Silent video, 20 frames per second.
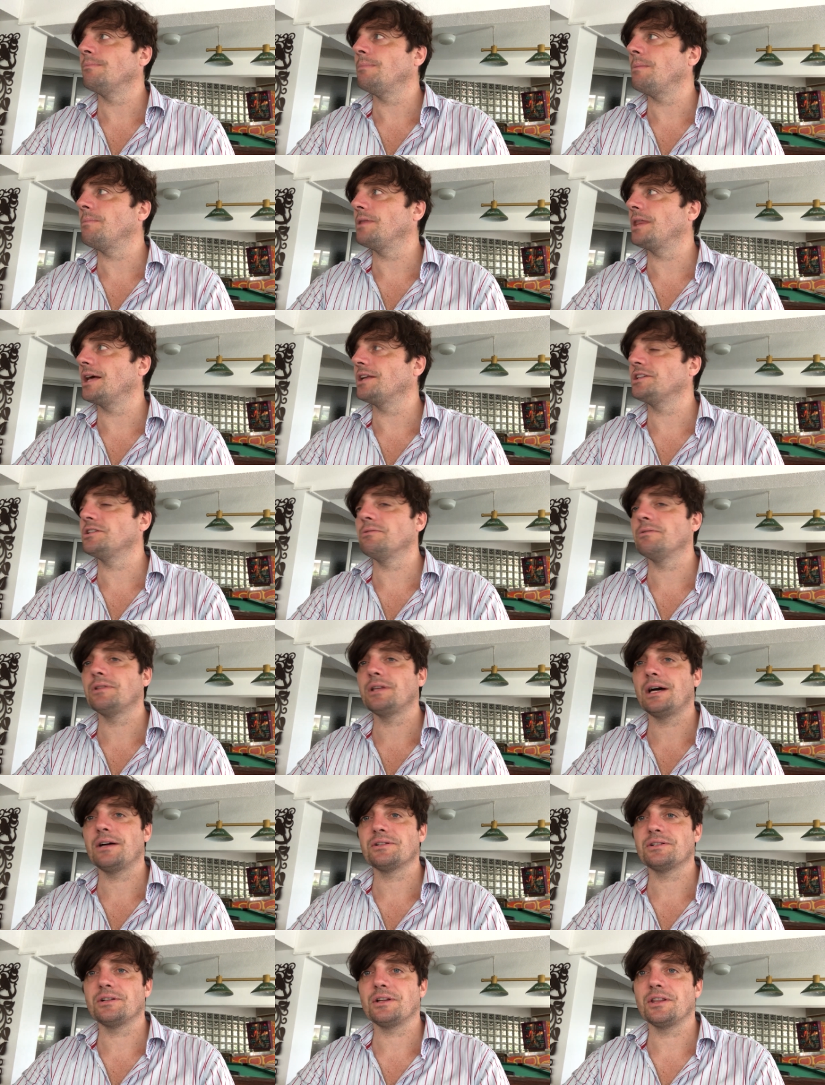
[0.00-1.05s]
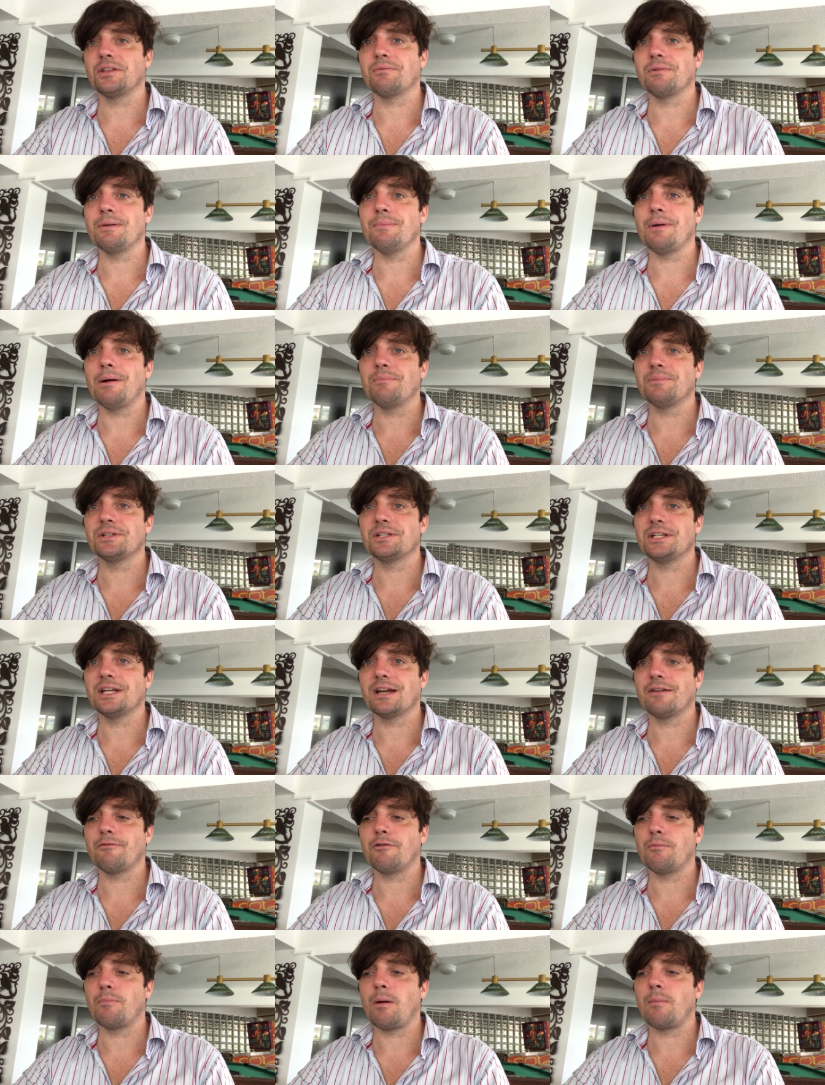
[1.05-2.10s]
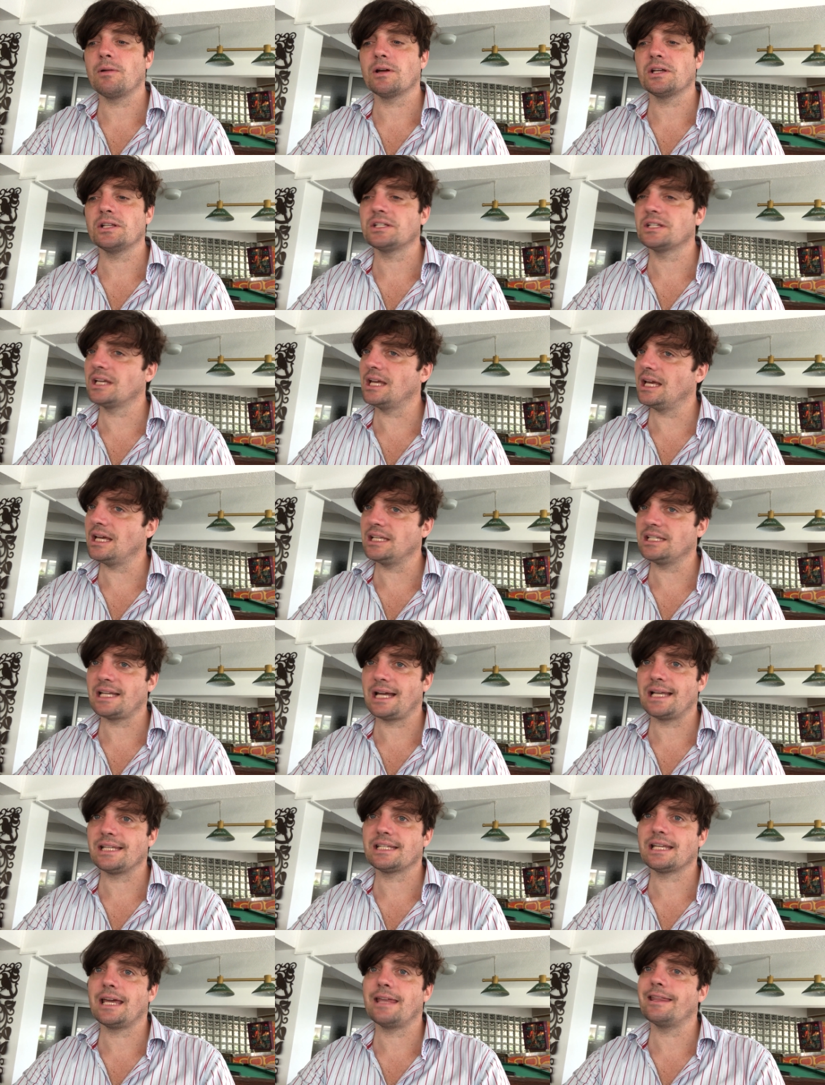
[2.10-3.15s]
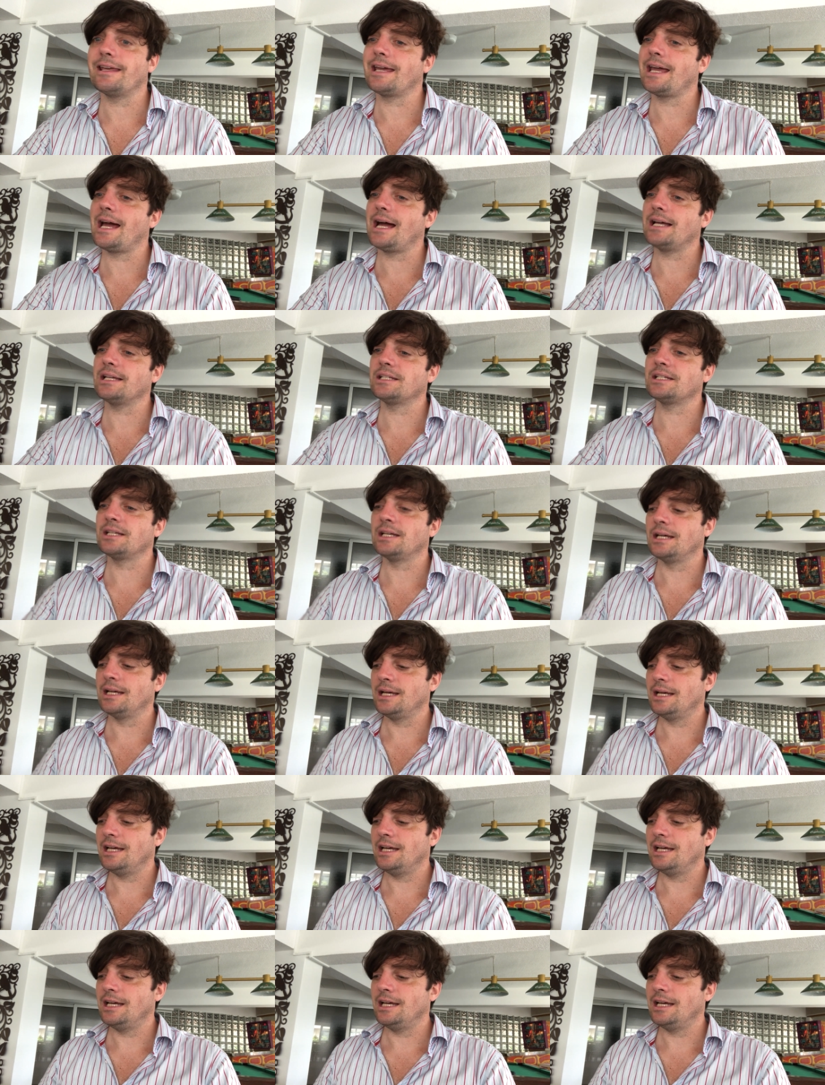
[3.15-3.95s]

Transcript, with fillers: Remember that 2003 bumper sticker of Republicans kick his ass, get the gas.